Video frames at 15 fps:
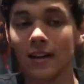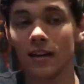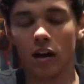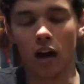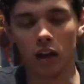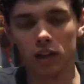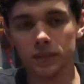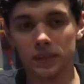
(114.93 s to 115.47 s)

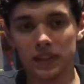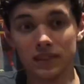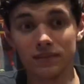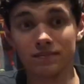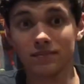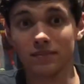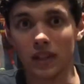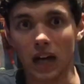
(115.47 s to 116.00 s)
I'll admit,
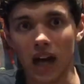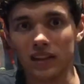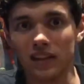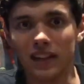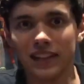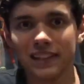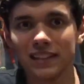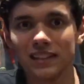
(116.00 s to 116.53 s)
I
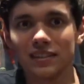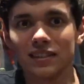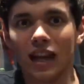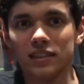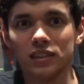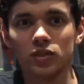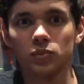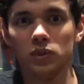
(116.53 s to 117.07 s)
like it. I
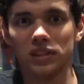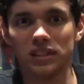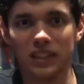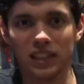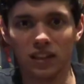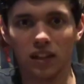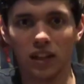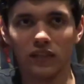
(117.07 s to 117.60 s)
just wouldn't say
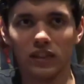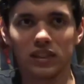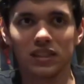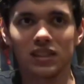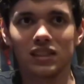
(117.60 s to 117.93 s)
love it.